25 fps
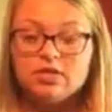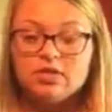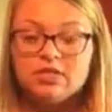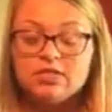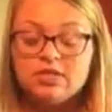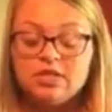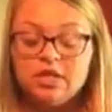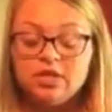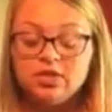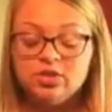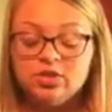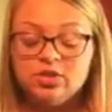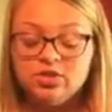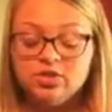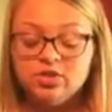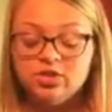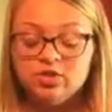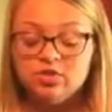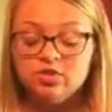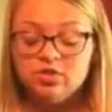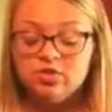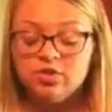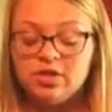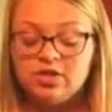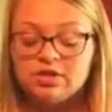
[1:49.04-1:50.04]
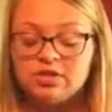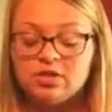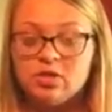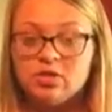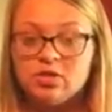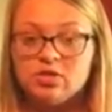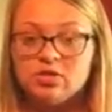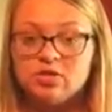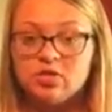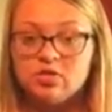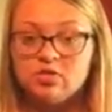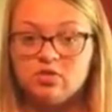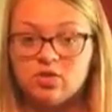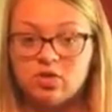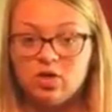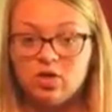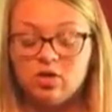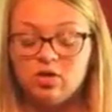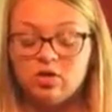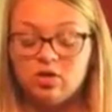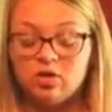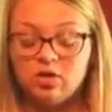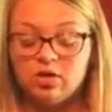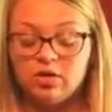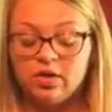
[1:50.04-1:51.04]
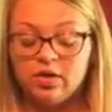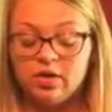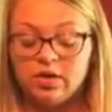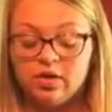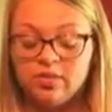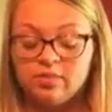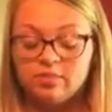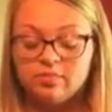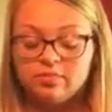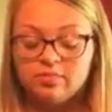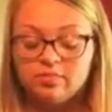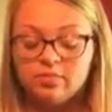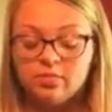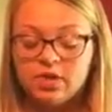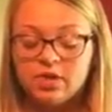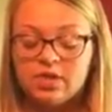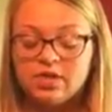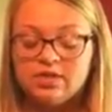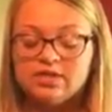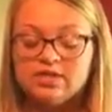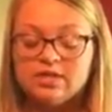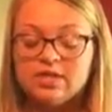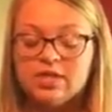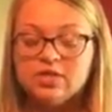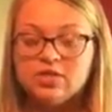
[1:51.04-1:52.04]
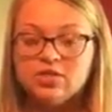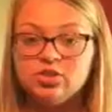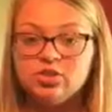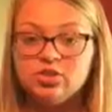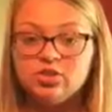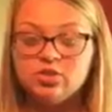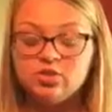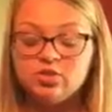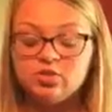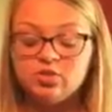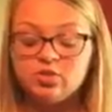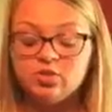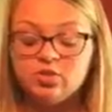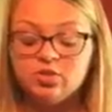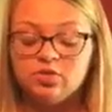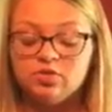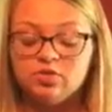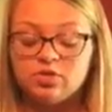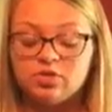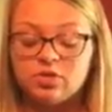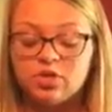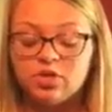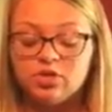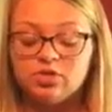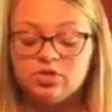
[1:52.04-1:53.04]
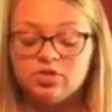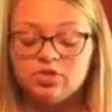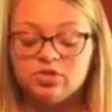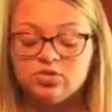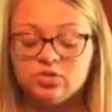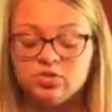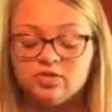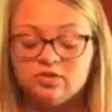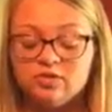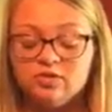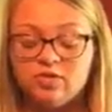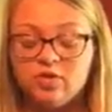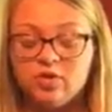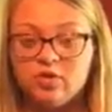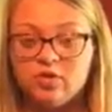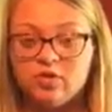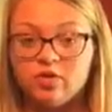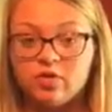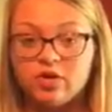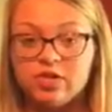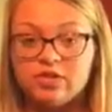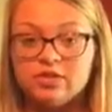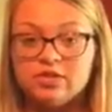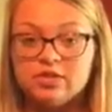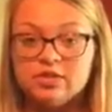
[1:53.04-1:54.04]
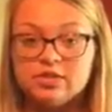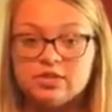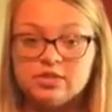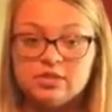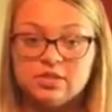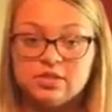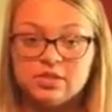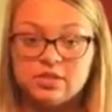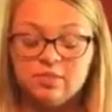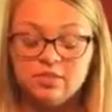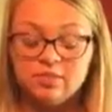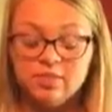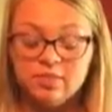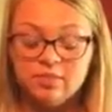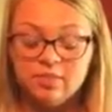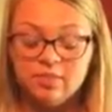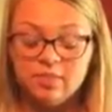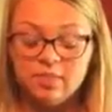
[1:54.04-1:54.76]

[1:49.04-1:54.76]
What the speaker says: Stage 2 is also non-REM. In stage 2, you start to drift farther into sleep.